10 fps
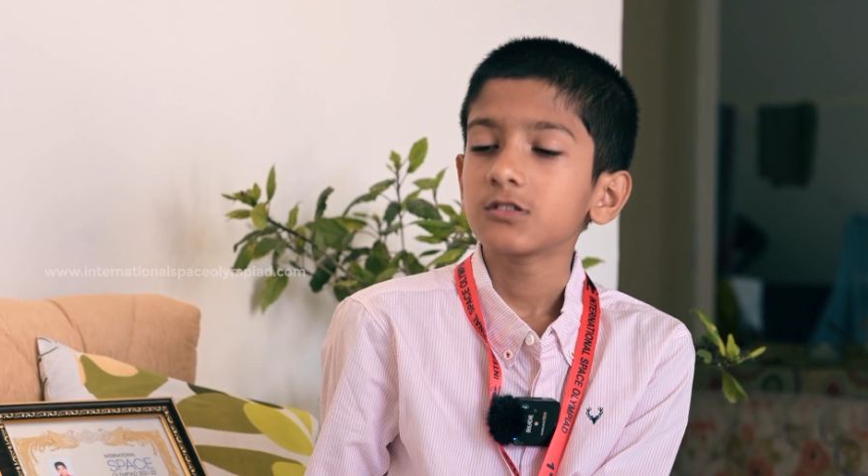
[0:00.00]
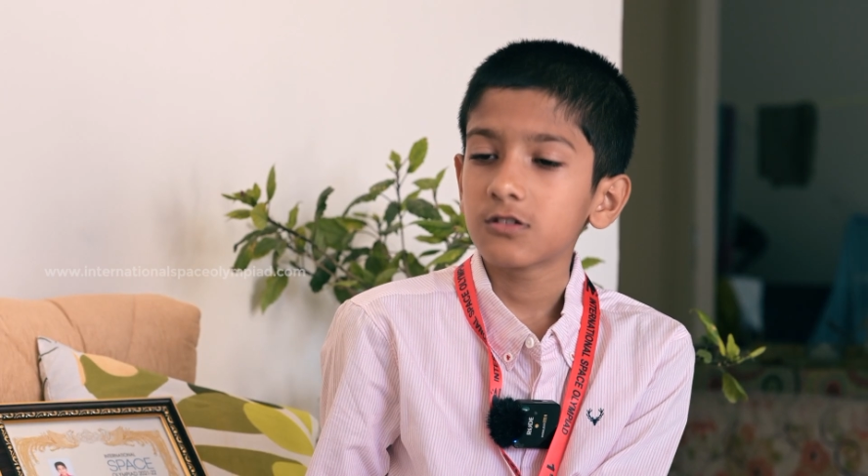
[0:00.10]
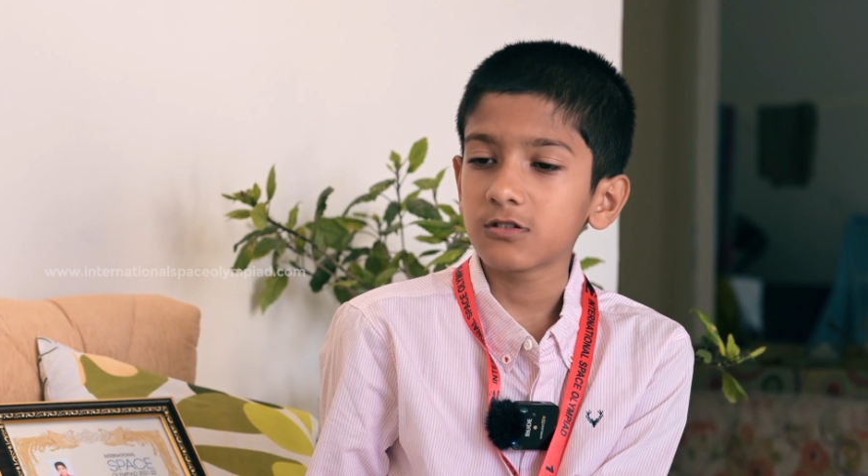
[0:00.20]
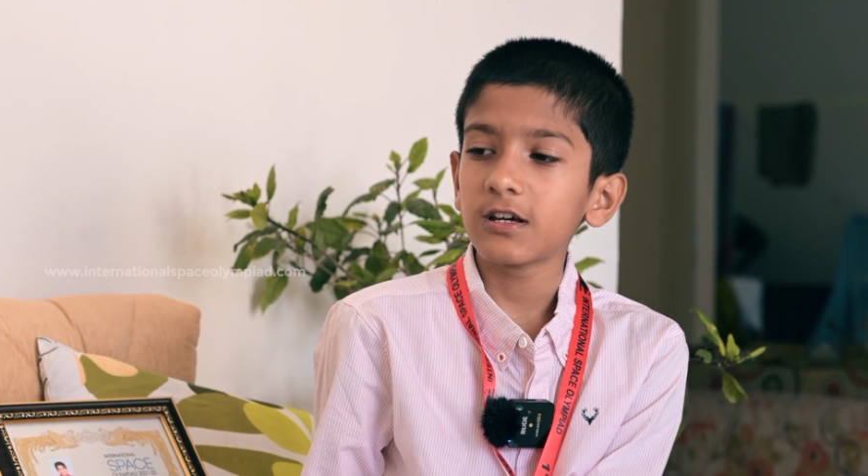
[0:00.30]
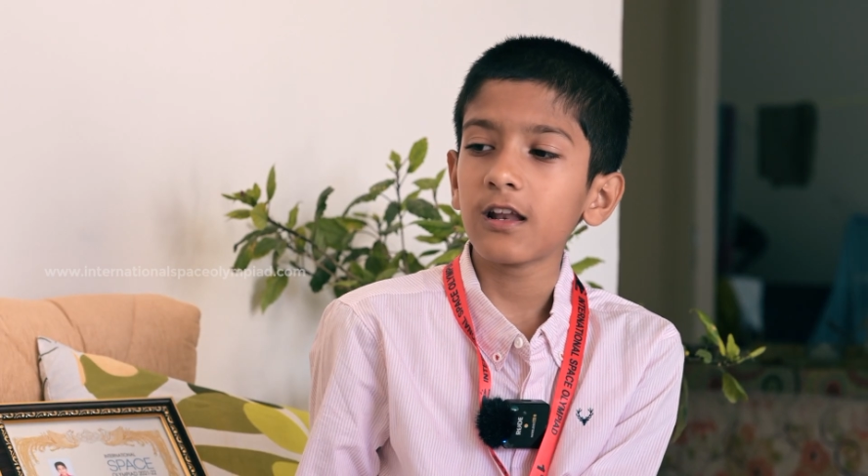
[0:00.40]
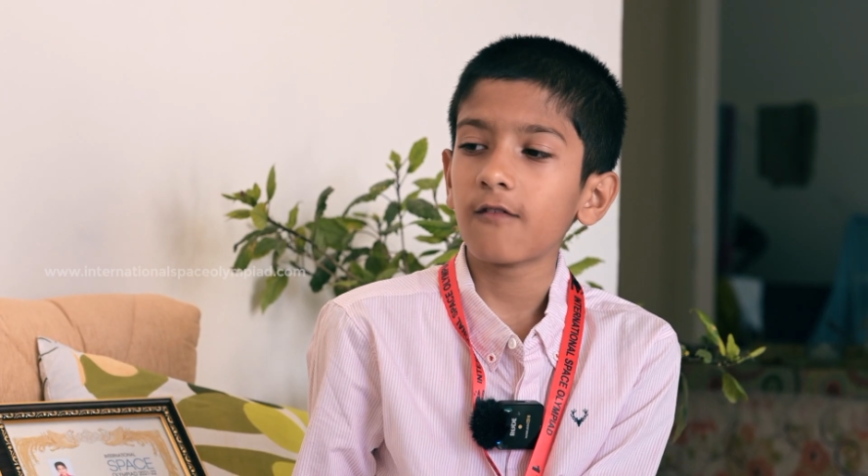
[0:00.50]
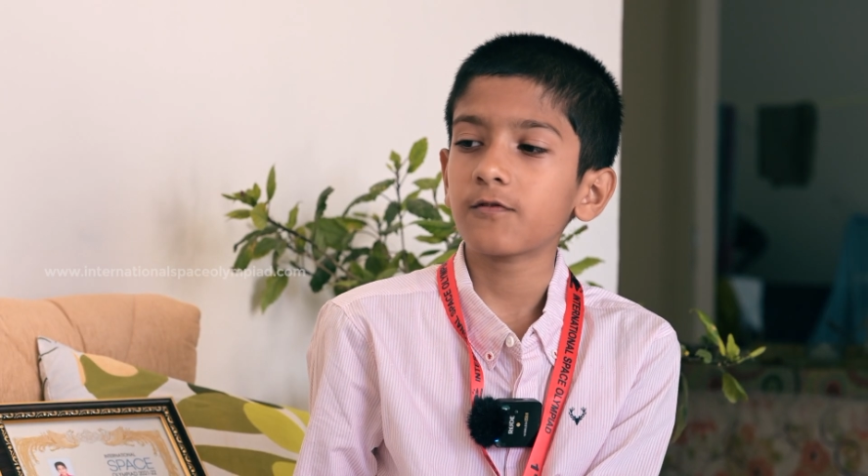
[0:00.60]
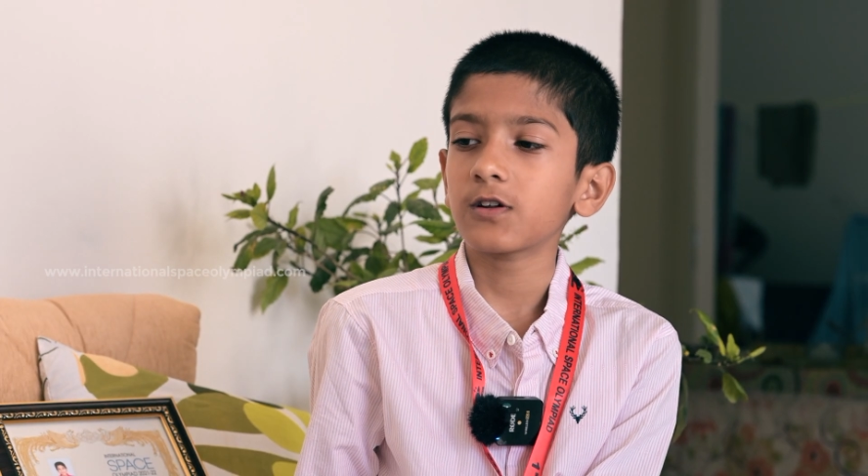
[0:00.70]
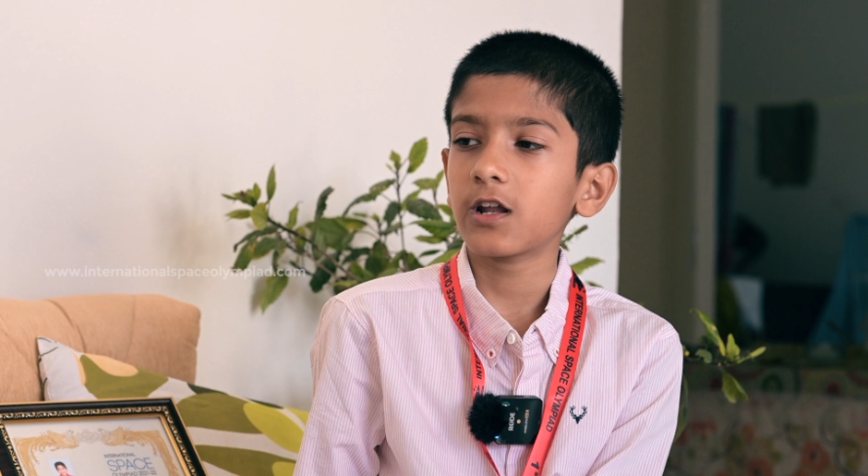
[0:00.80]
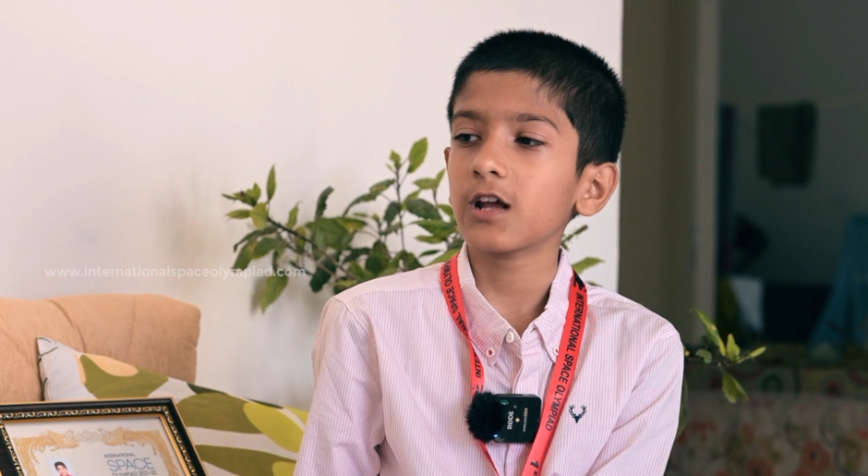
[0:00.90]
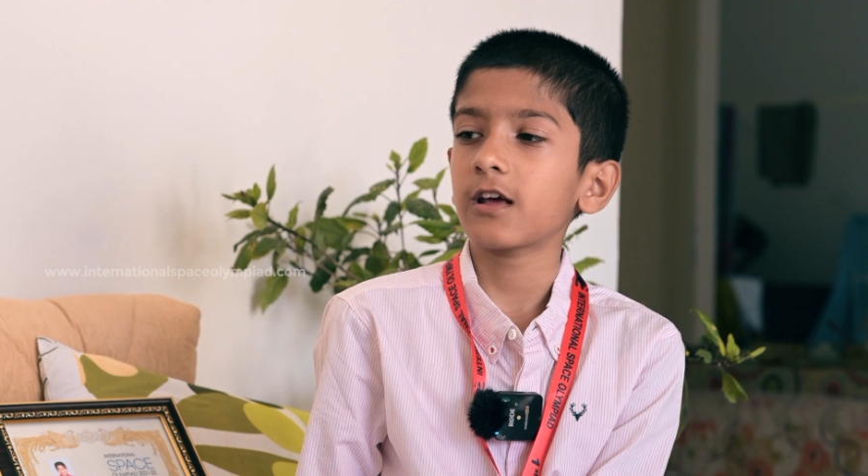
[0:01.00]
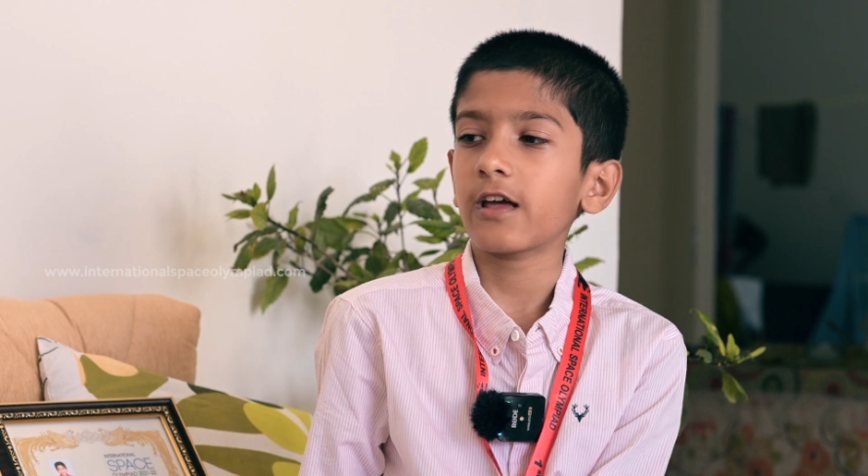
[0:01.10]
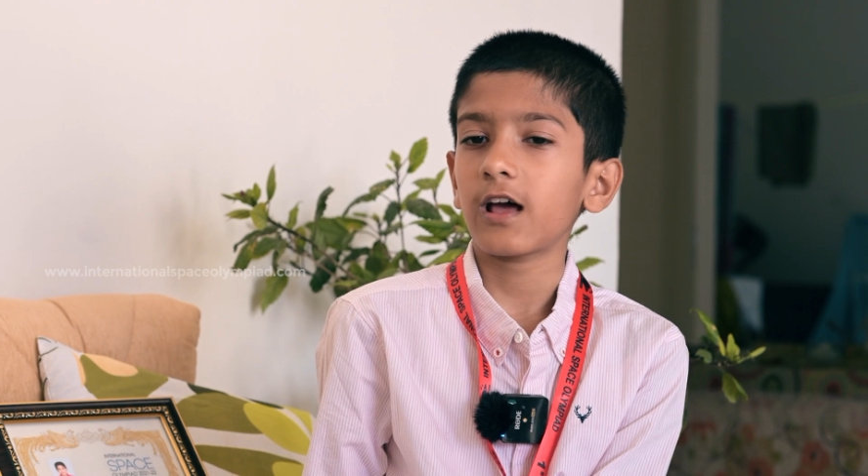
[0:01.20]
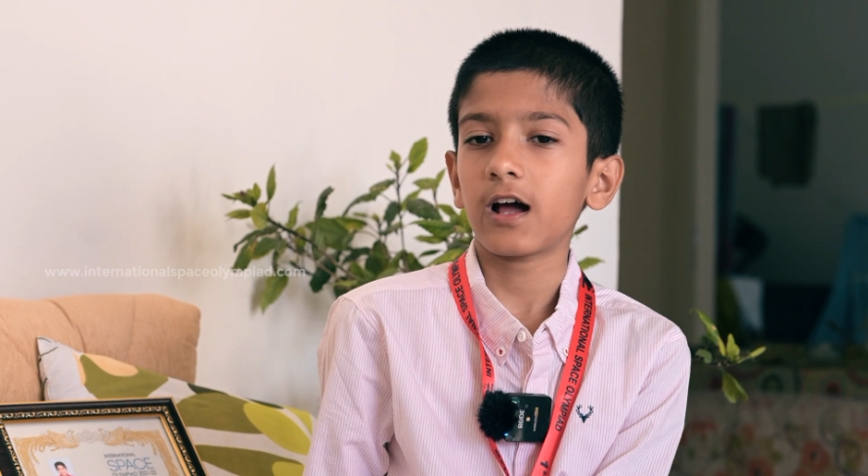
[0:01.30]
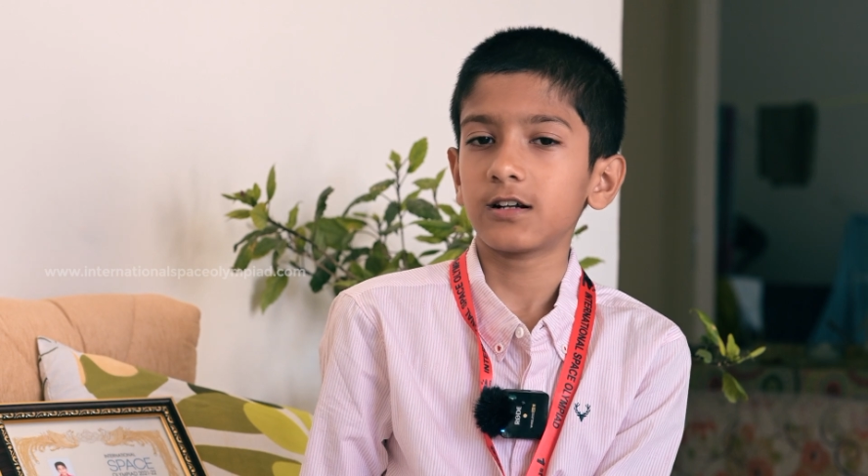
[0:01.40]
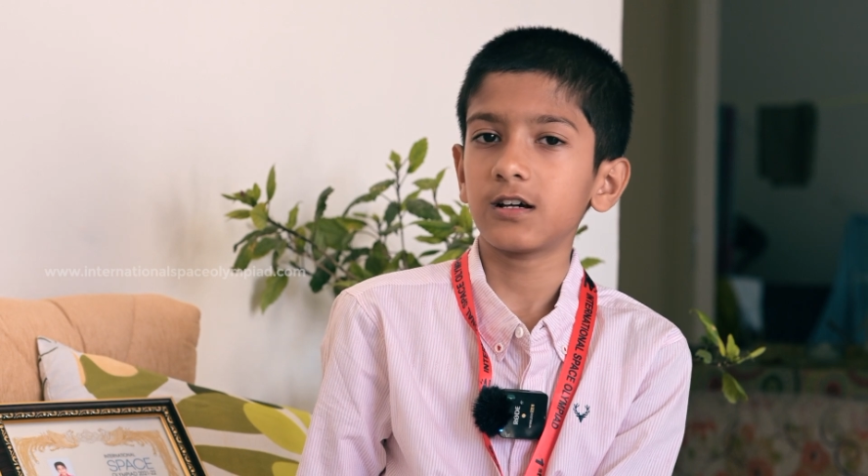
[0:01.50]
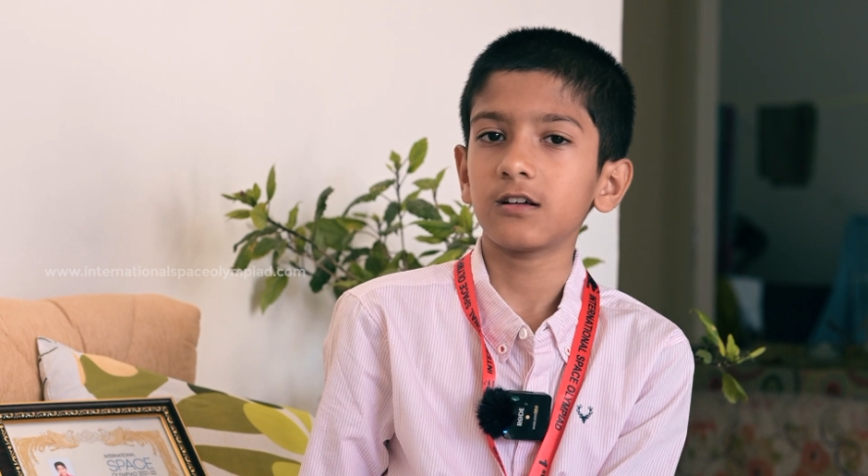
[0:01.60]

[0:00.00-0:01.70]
So then after that I had